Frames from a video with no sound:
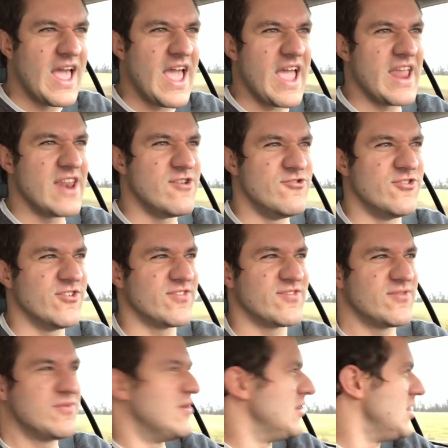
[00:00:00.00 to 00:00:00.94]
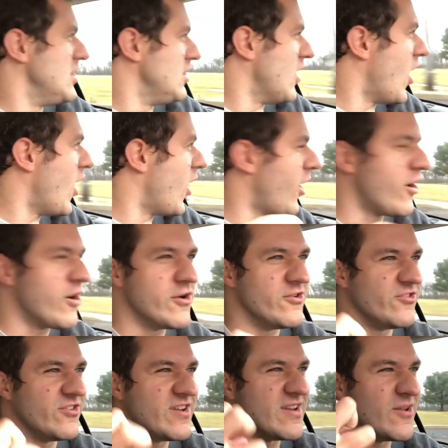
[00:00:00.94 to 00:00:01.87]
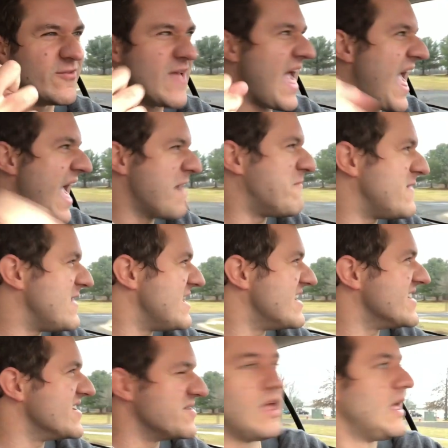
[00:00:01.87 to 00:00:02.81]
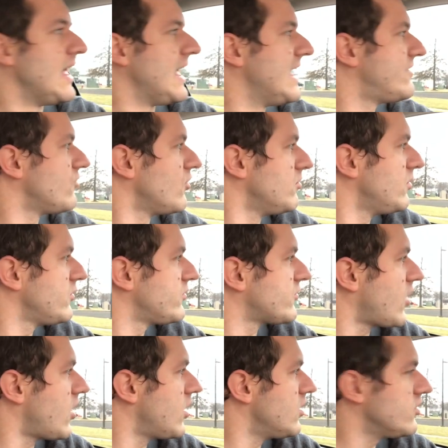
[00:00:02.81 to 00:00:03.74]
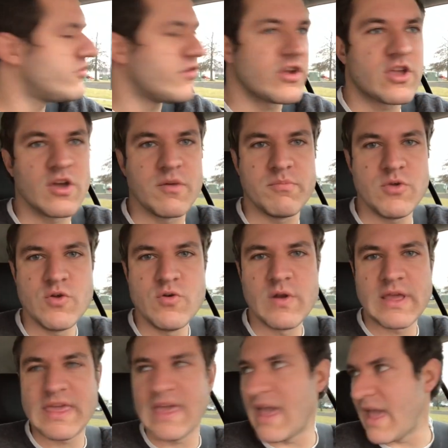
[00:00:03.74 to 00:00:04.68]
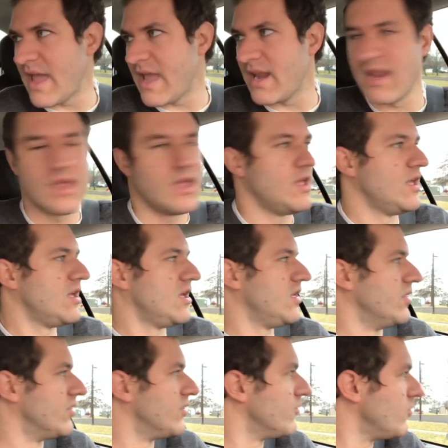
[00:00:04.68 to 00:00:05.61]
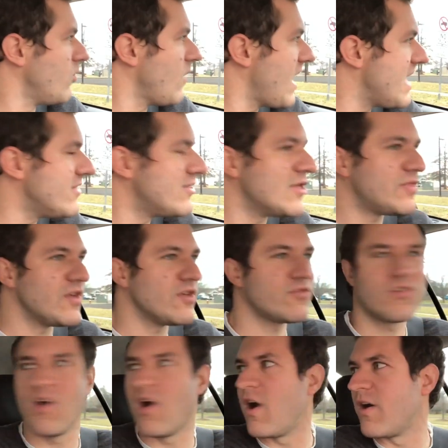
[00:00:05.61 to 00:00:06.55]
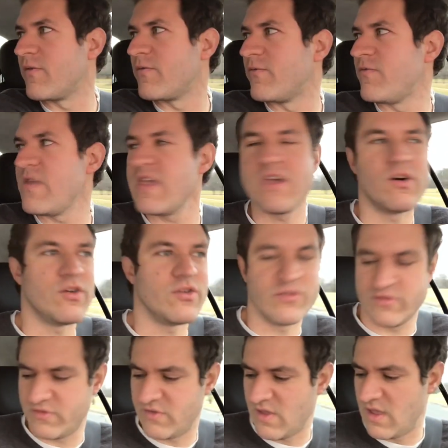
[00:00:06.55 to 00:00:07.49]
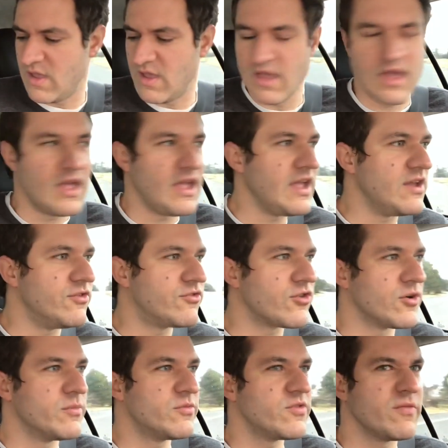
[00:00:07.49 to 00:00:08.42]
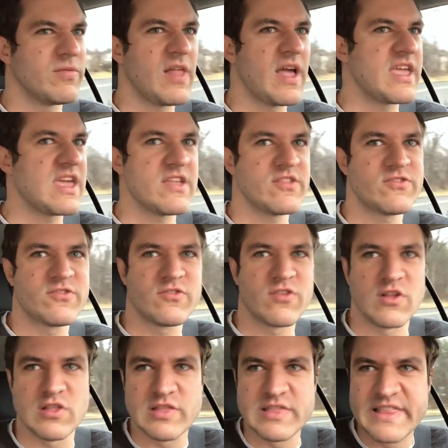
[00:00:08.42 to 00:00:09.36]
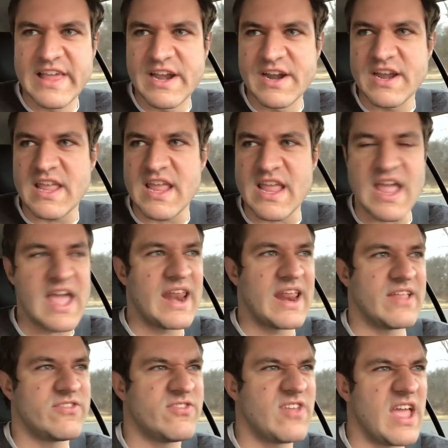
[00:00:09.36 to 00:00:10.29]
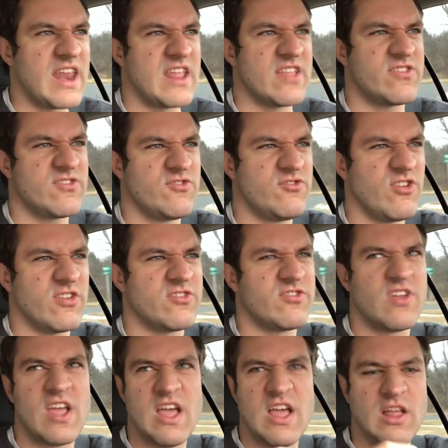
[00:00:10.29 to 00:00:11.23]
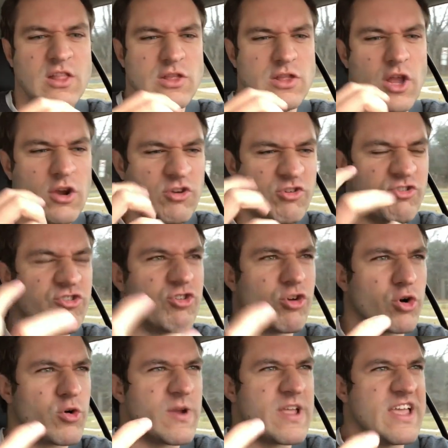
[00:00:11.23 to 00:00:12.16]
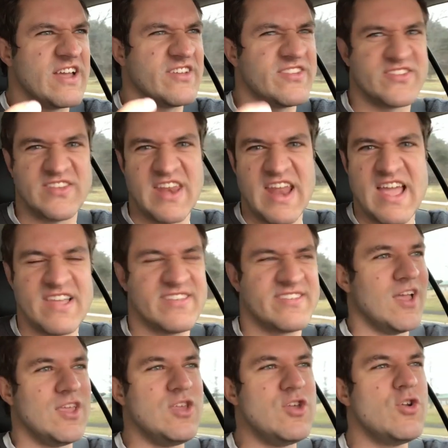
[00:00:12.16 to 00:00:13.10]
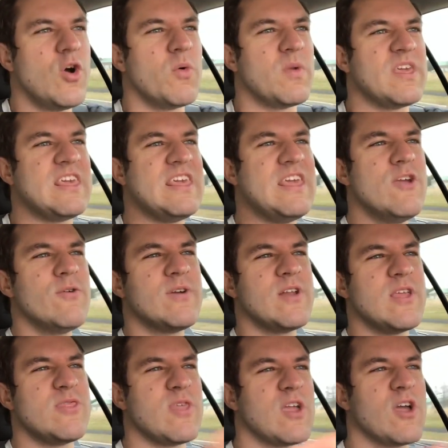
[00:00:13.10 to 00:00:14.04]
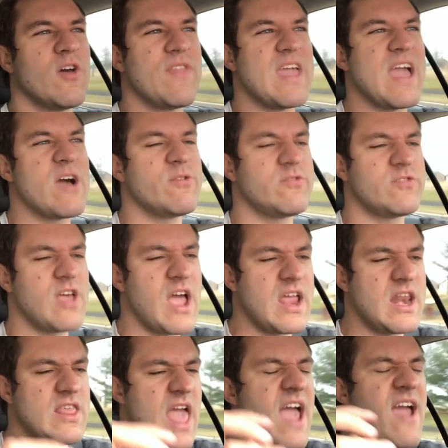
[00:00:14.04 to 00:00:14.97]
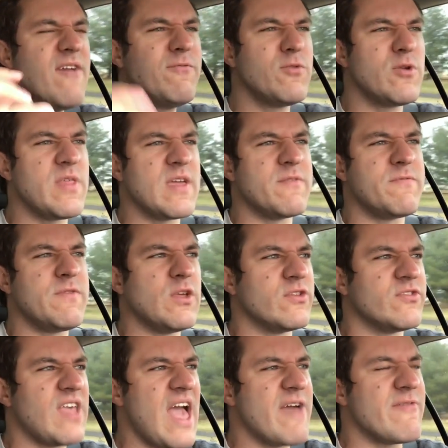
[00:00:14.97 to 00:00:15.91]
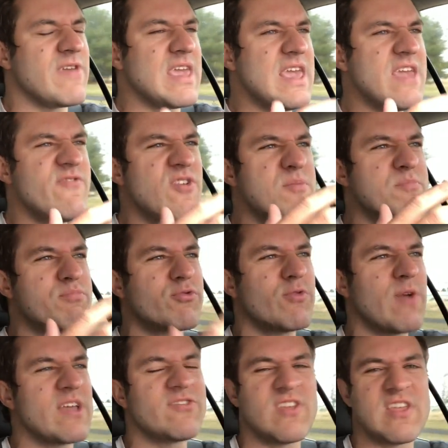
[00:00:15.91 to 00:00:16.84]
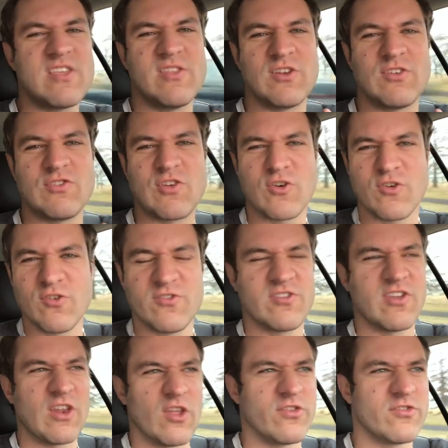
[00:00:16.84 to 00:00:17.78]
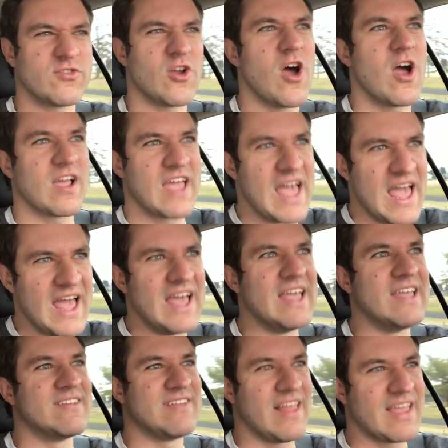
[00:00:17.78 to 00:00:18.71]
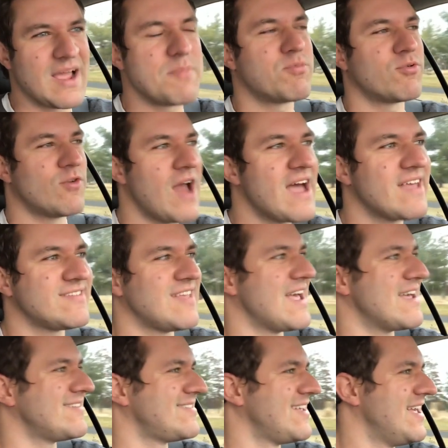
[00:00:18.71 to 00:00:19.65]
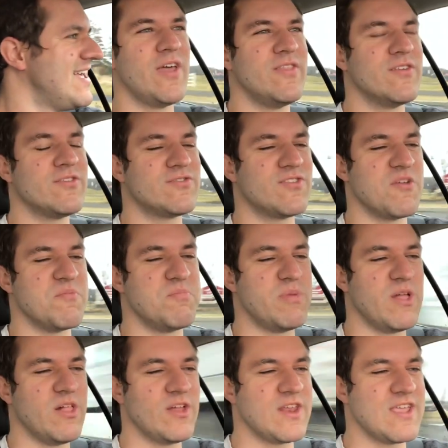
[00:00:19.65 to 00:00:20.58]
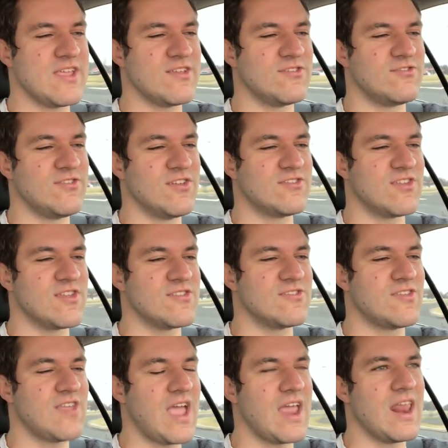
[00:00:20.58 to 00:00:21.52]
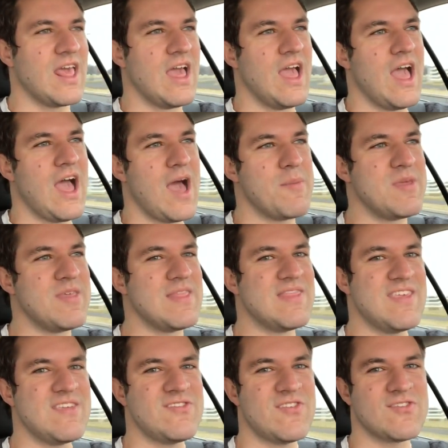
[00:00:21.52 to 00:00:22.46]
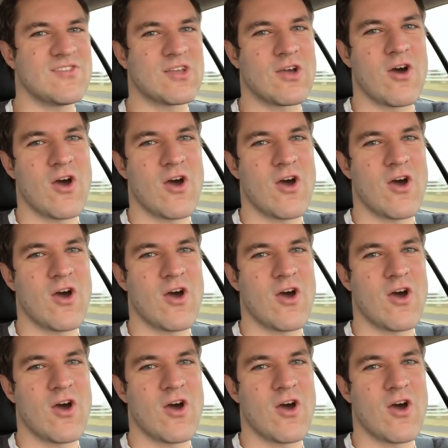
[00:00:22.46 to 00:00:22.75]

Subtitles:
and just large and heavy. It's almost hard to communicate the way that this car feels in terms of like its solidity and its just luxuriousness. You don't hear anything on the outside. Everything feels heavy. Even pressing the turn signal stalk is like a process, and the stability is just insane. I mean, this is a